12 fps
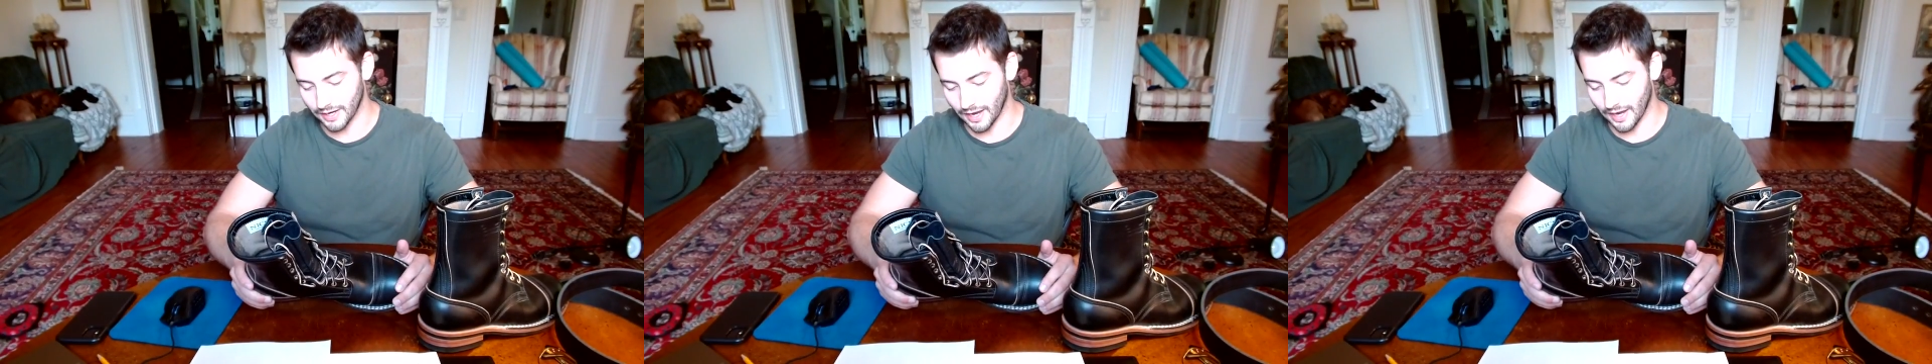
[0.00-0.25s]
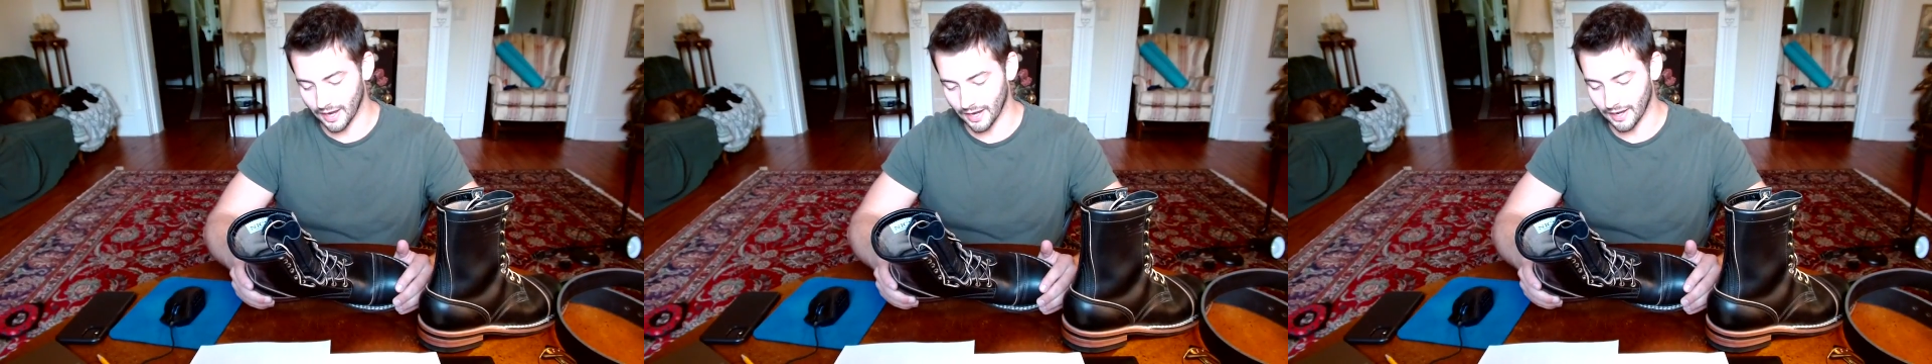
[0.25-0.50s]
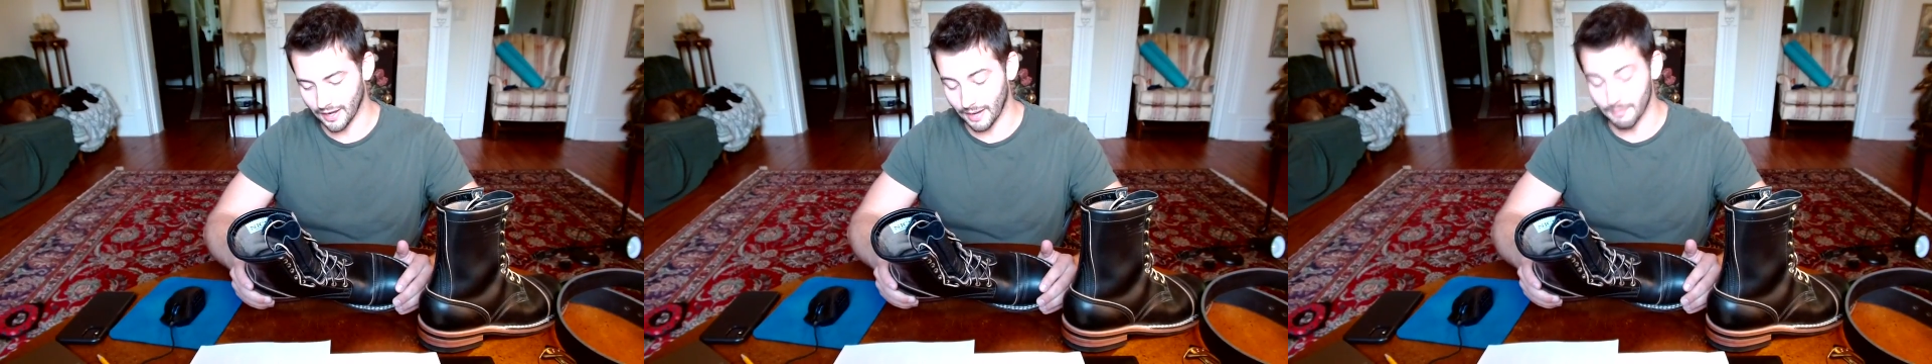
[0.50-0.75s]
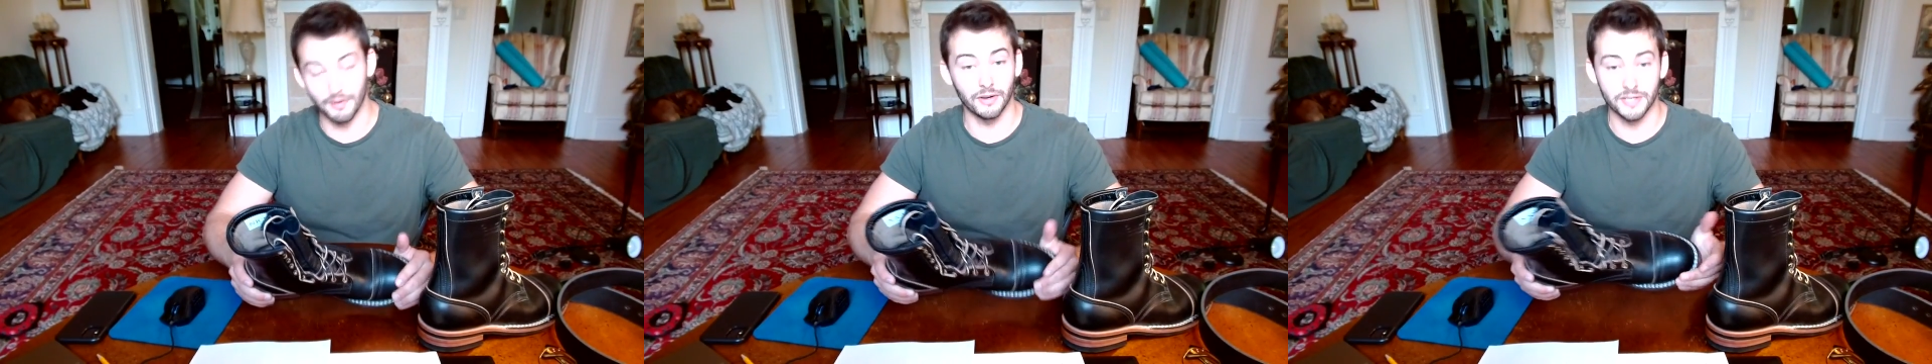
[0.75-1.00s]

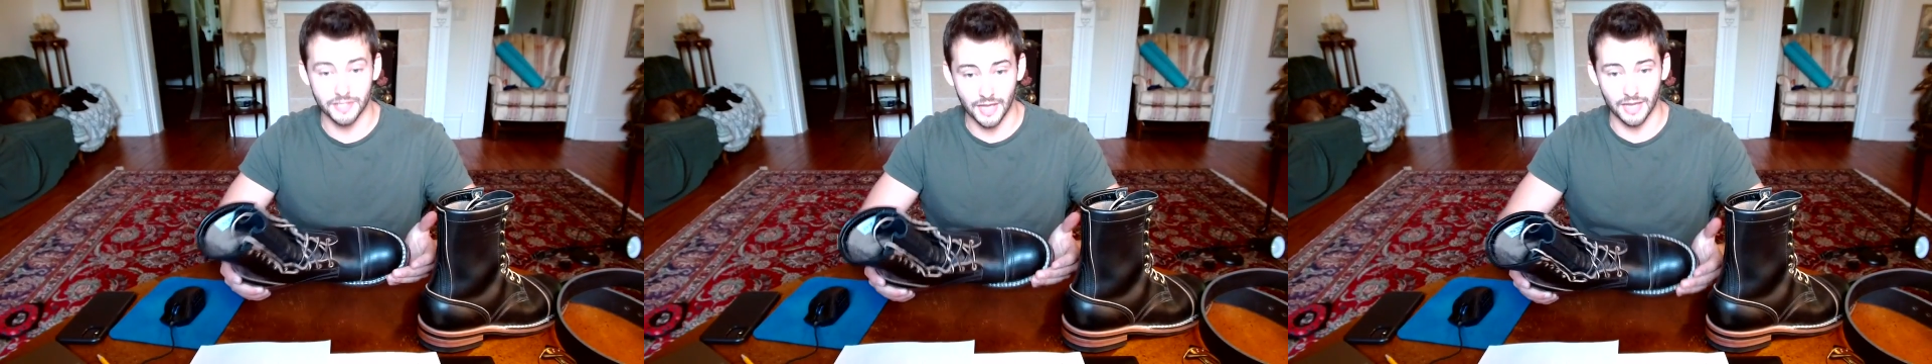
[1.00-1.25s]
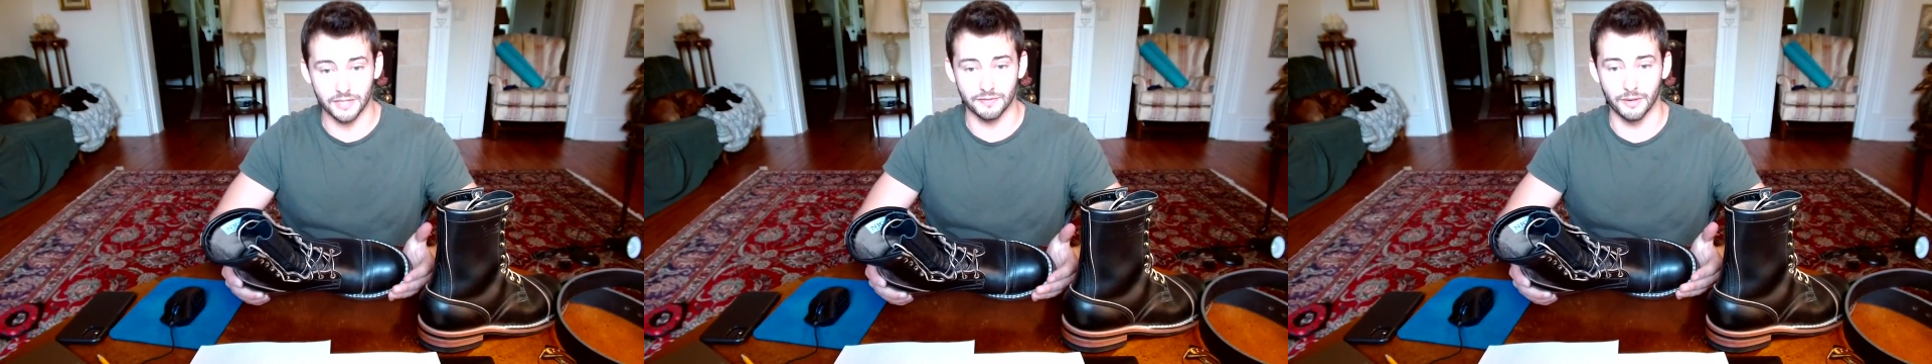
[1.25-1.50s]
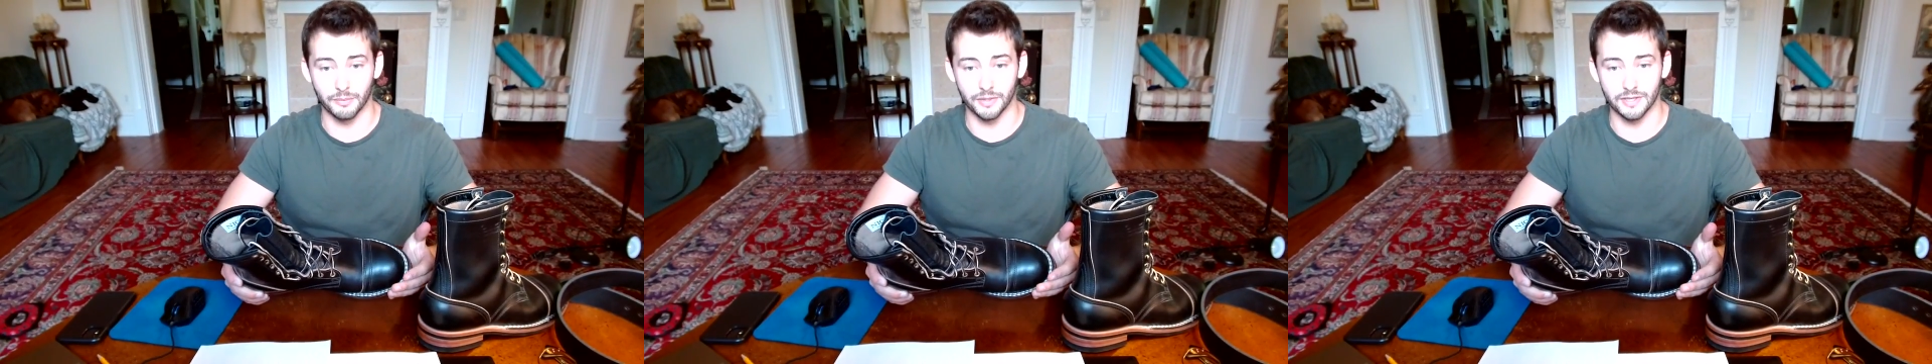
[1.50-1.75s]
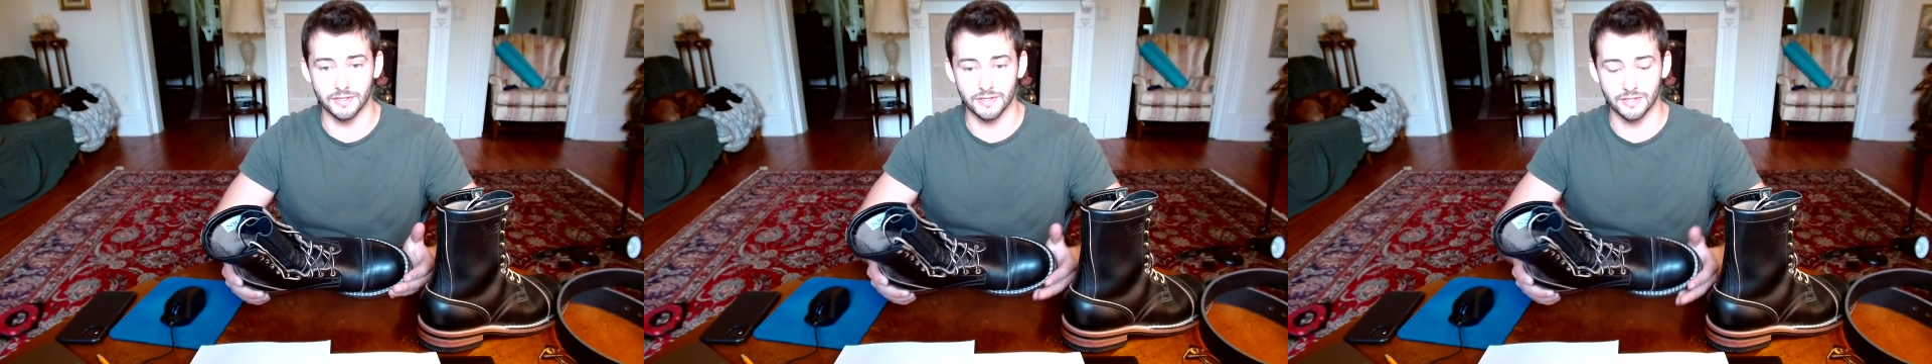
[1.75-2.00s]
I'm very satisfied with
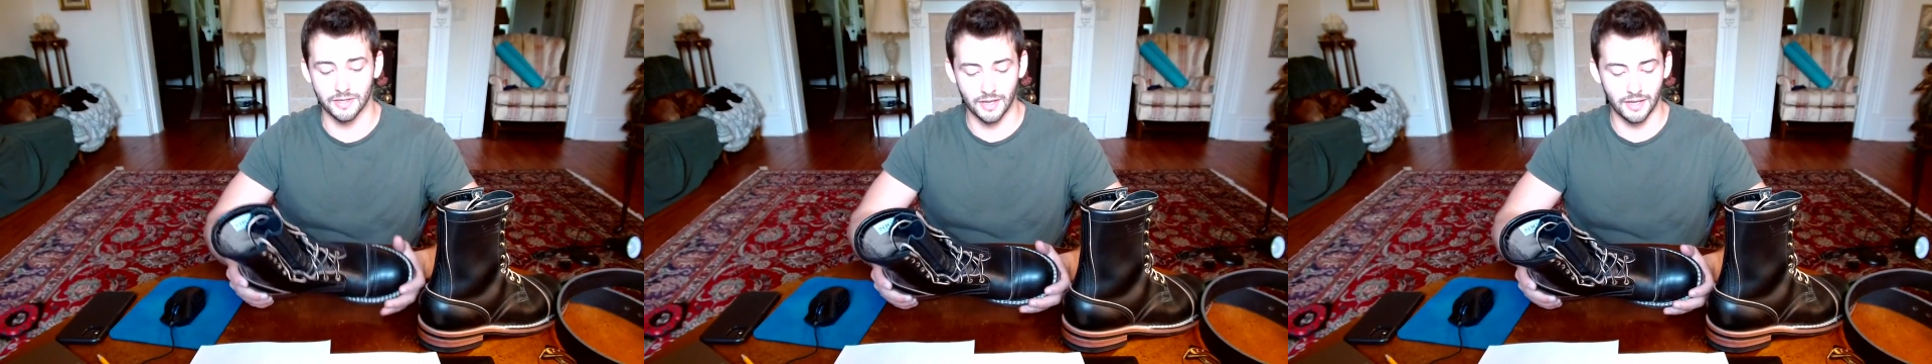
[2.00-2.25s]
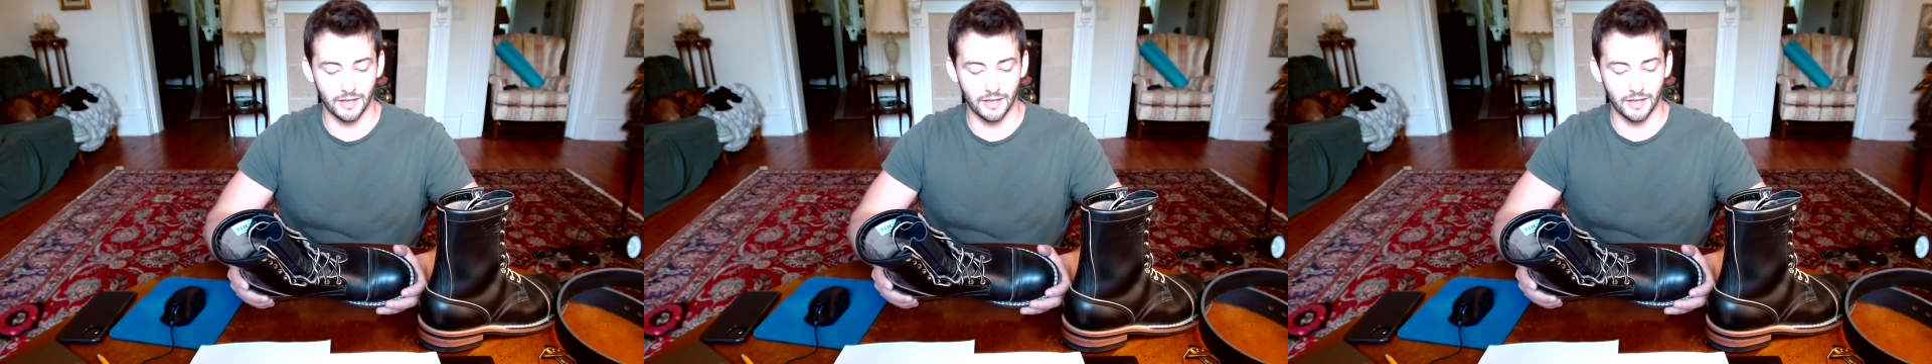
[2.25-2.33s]
these.